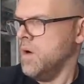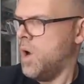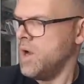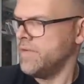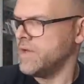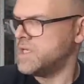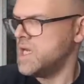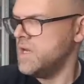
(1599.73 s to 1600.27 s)

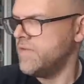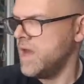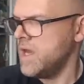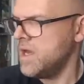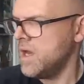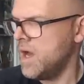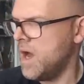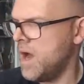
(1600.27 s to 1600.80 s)

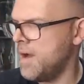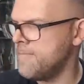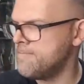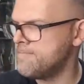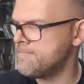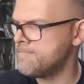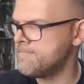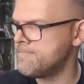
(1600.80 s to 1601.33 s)

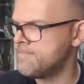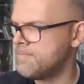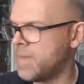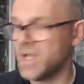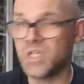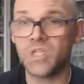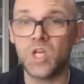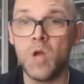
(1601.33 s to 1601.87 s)
TV.
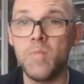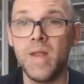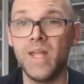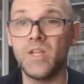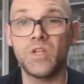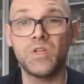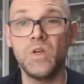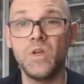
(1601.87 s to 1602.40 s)
But there's so
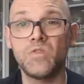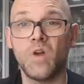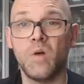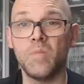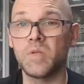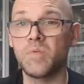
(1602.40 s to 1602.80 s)
many to choose from.